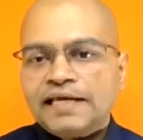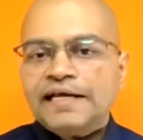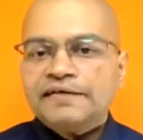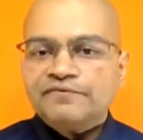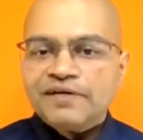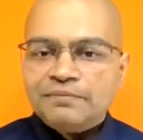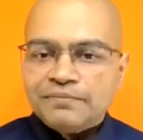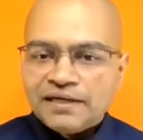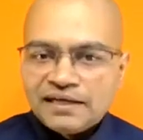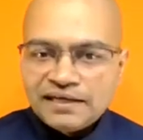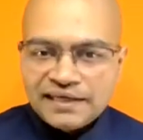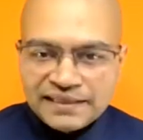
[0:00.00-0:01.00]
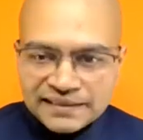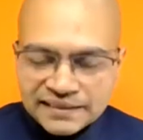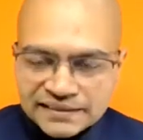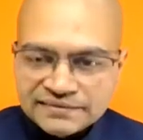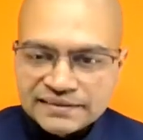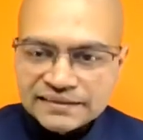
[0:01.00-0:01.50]
It will
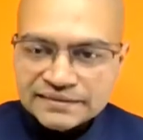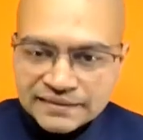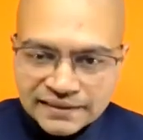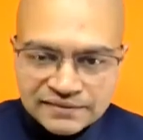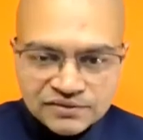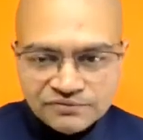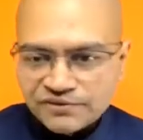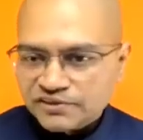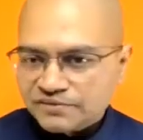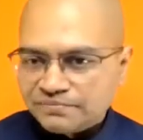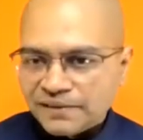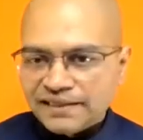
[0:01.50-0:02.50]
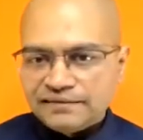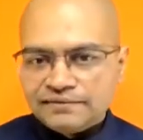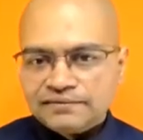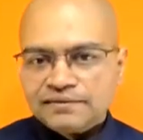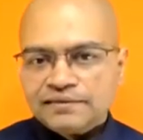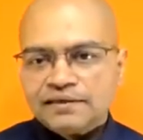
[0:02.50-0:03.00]
increase the strength of your spine.
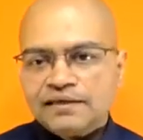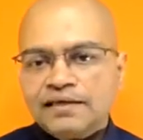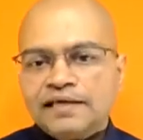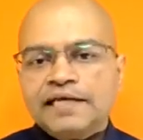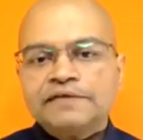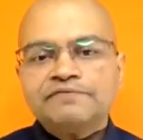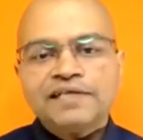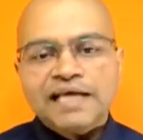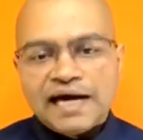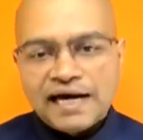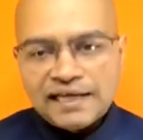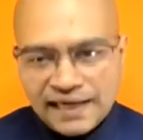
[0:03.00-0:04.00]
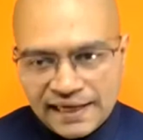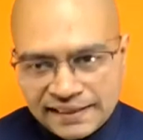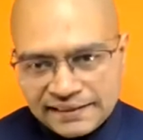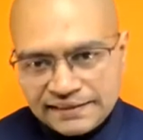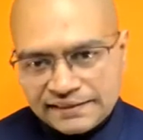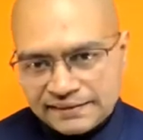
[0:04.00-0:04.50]
It will
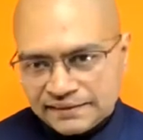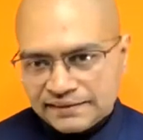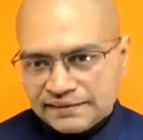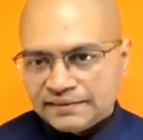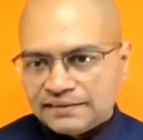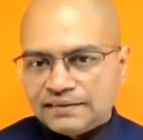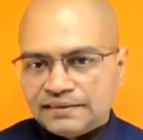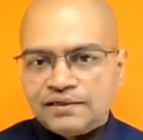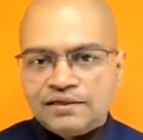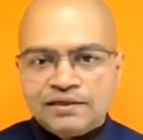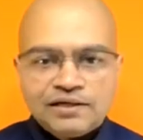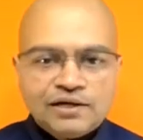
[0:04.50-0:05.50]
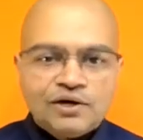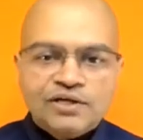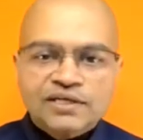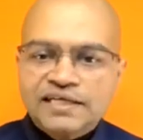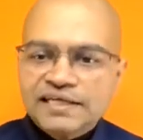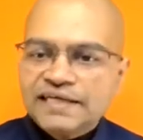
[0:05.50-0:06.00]
align
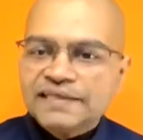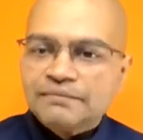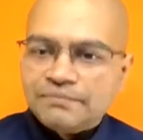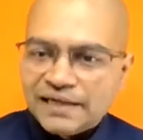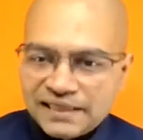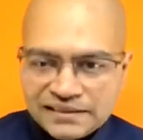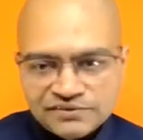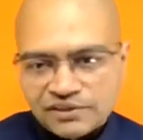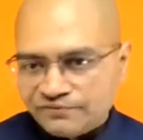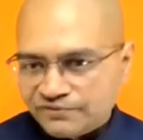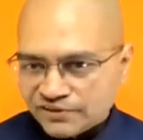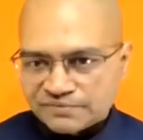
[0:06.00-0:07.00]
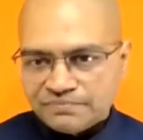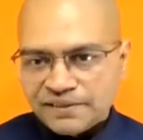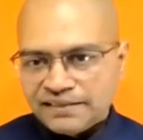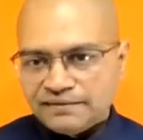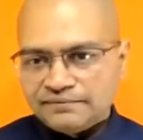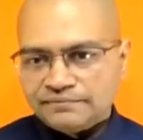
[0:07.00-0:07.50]
or create a balance of your
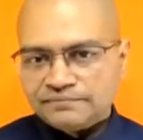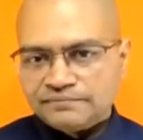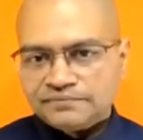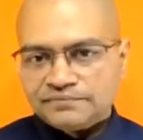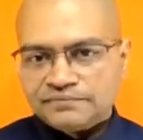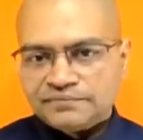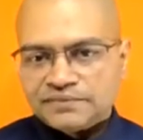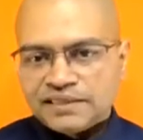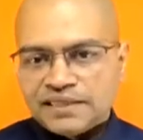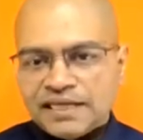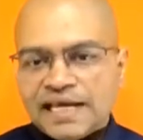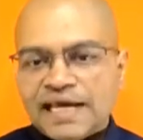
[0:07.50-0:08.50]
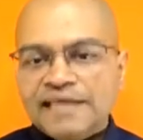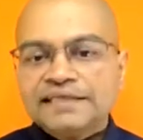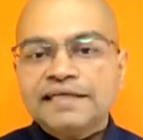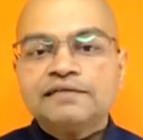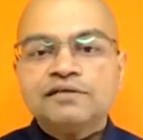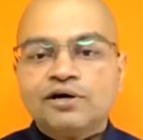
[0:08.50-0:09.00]
spine.
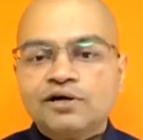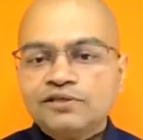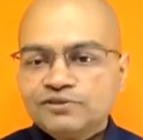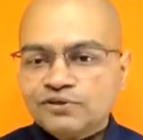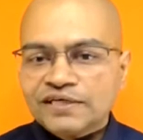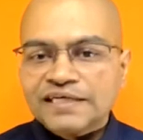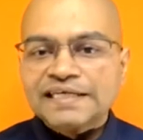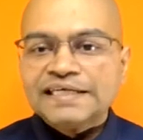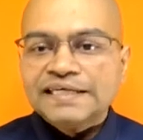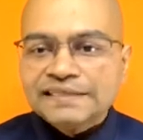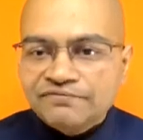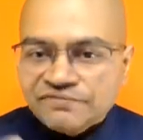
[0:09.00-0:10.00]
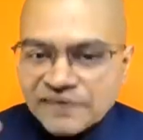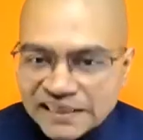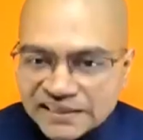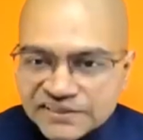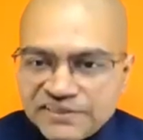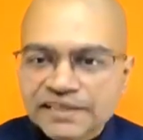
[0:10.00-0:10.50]
And it will also create a
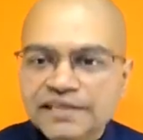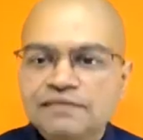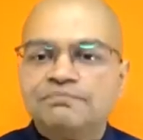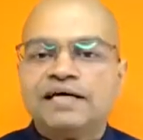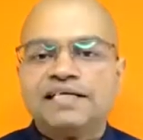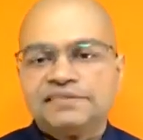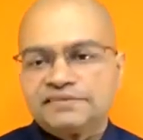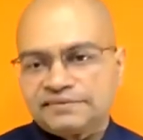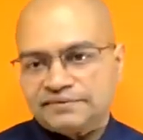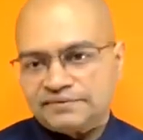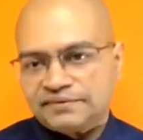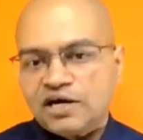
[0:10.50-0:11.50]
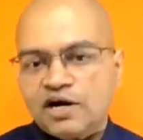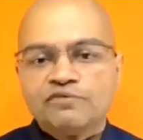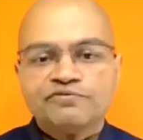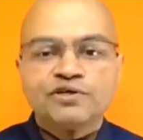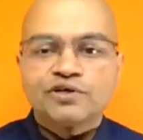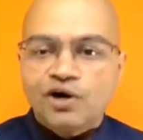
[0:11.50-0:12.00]
functional balance
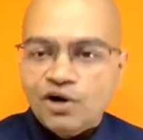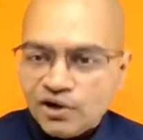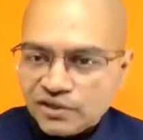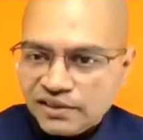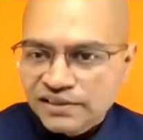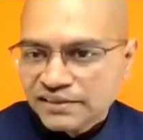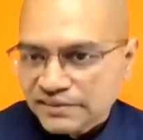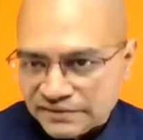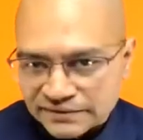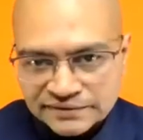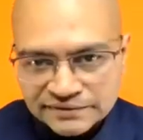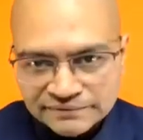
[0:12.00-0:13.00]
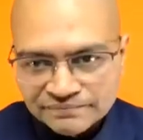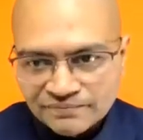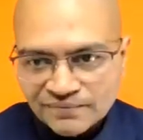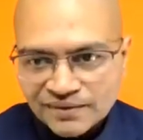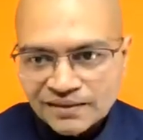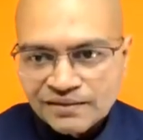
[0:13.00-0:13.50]
of your organs
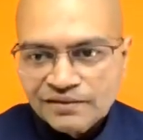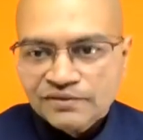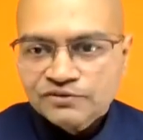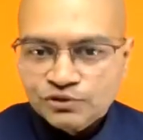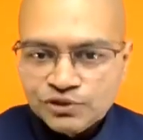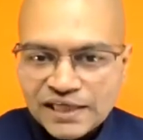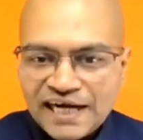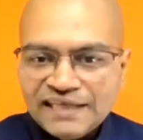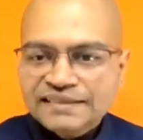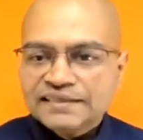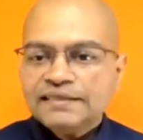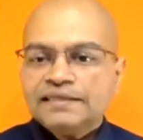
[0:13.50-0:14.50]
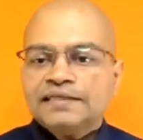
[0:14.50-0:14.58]
so that